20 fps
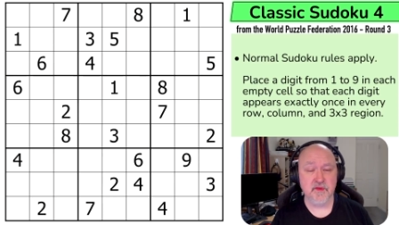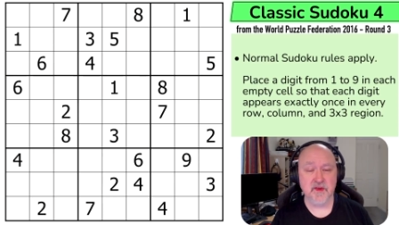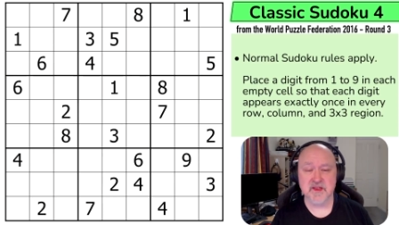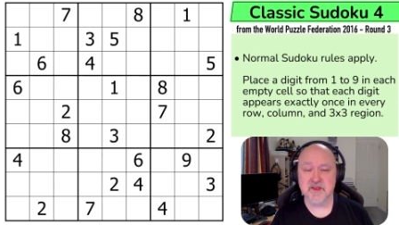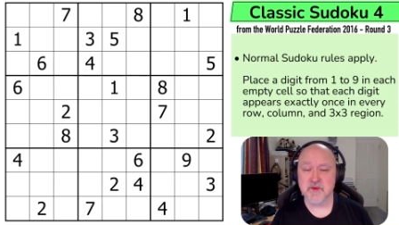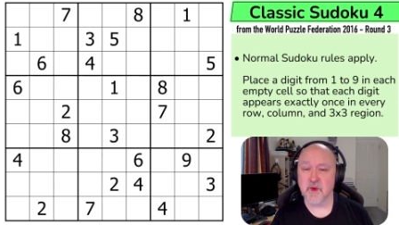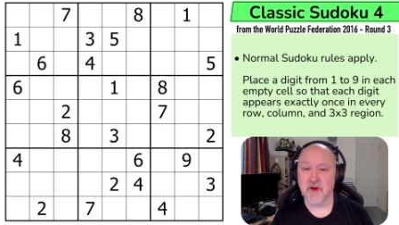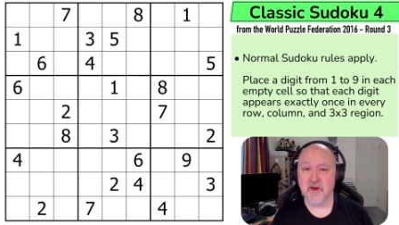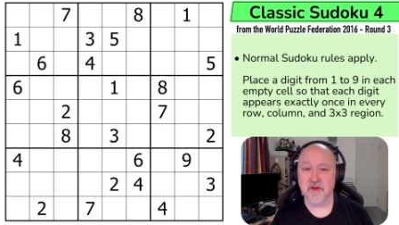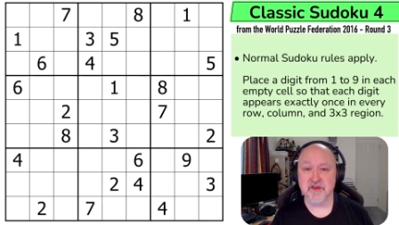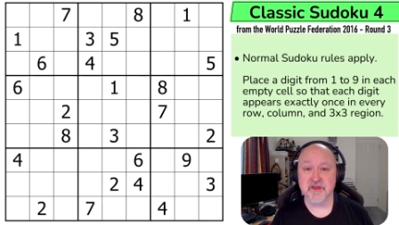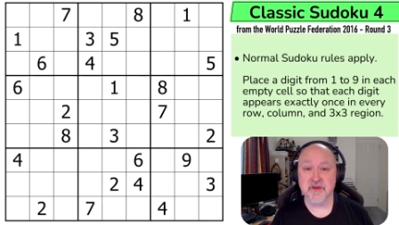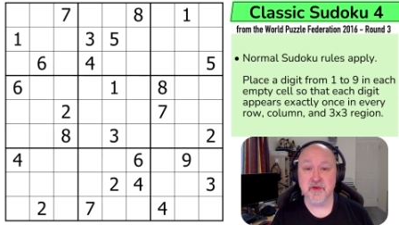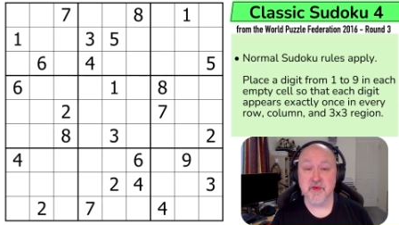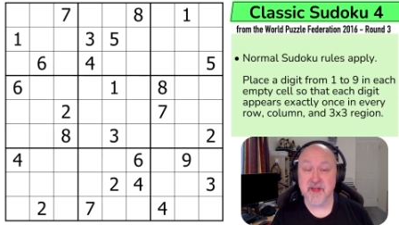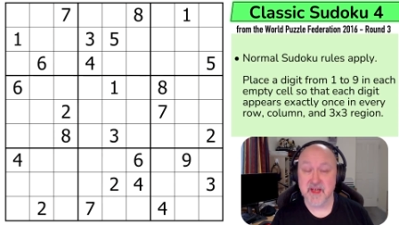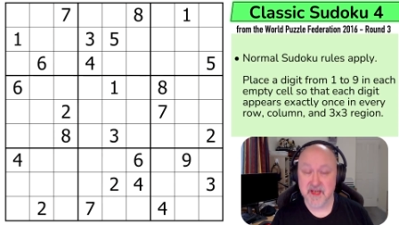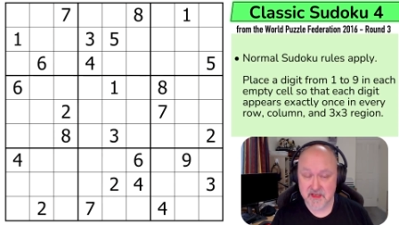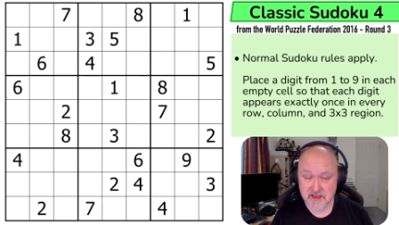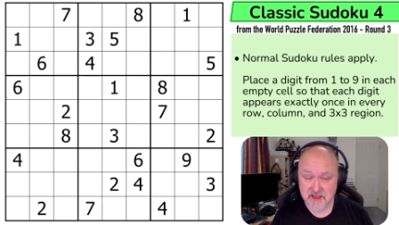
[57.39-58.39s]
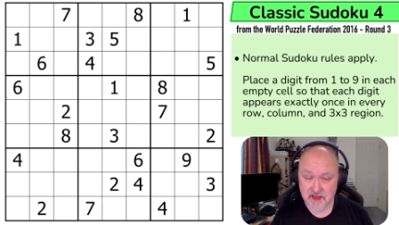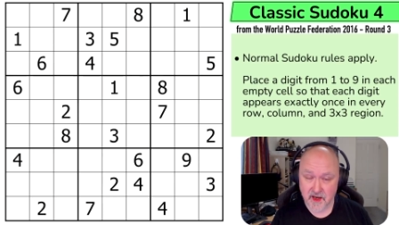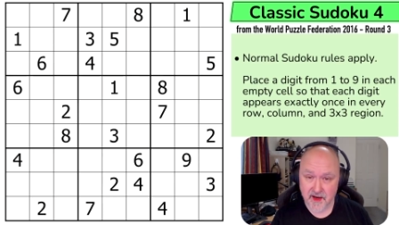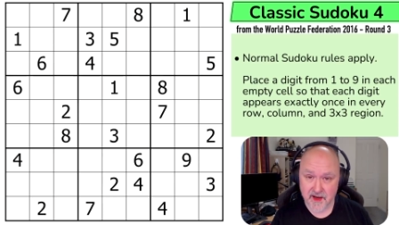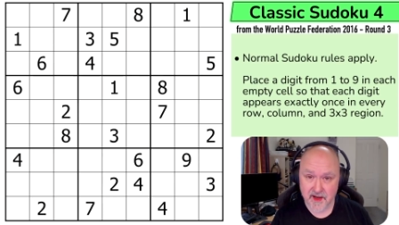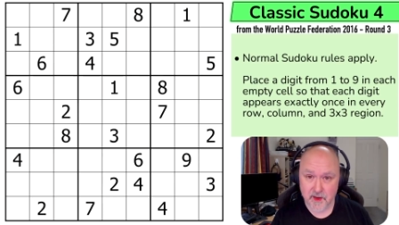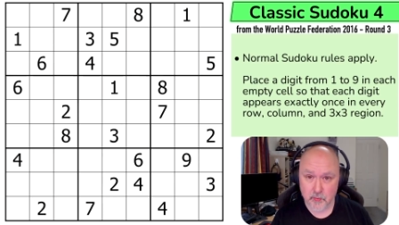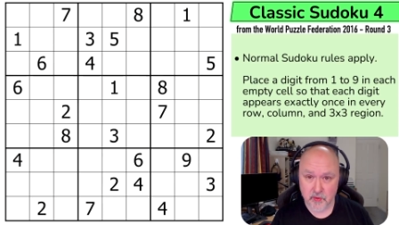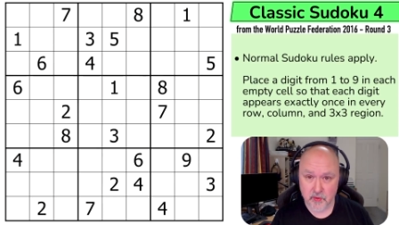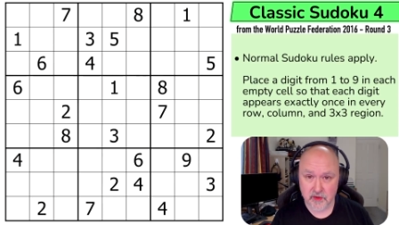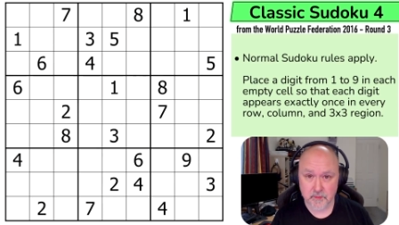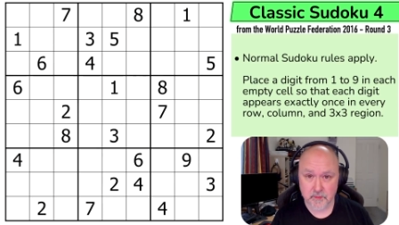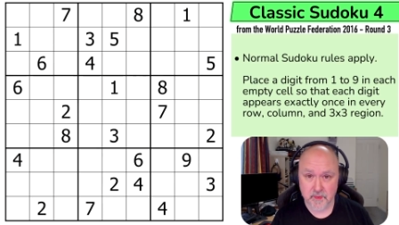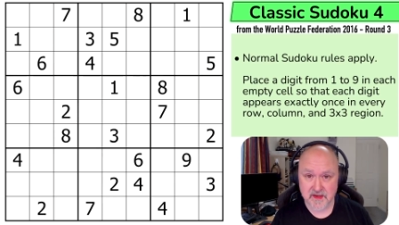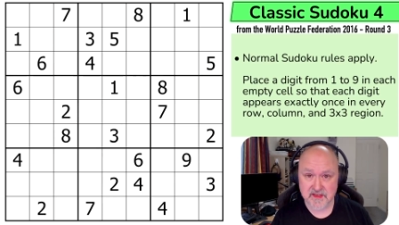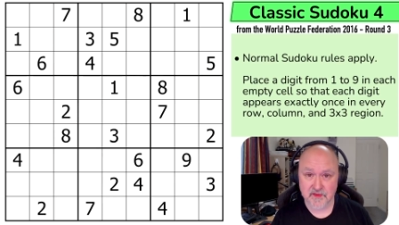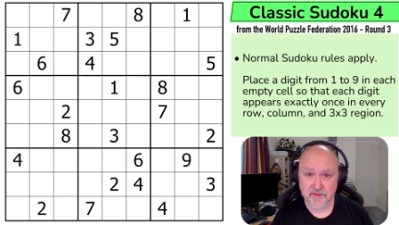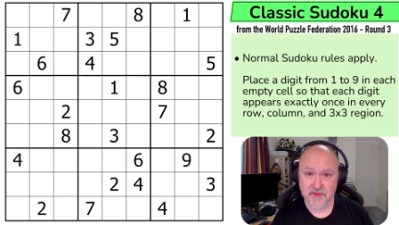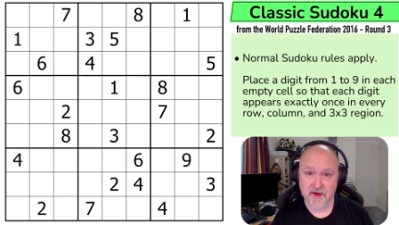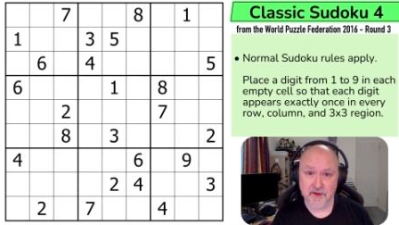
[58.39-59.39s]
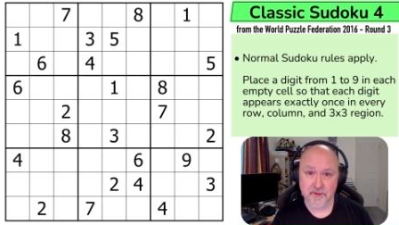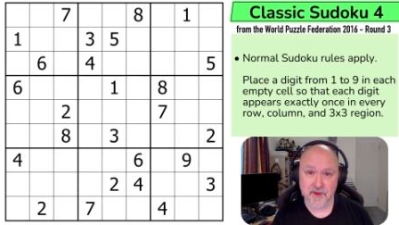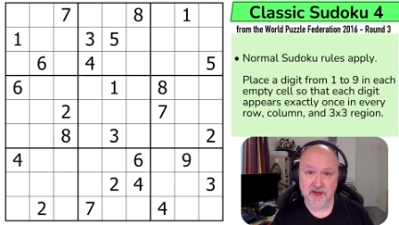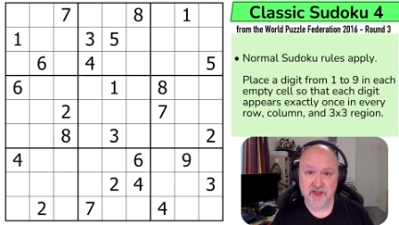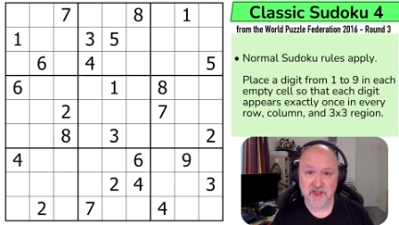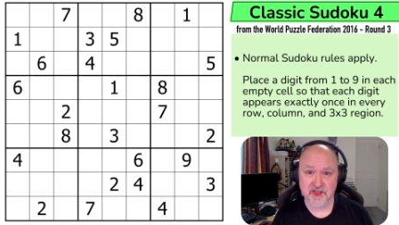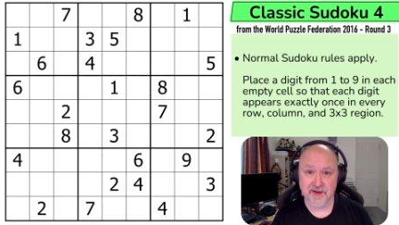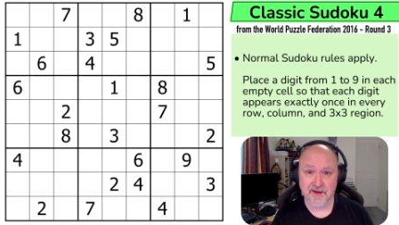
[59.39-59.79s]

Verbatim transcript: as well as to the entire World Puzzle Federation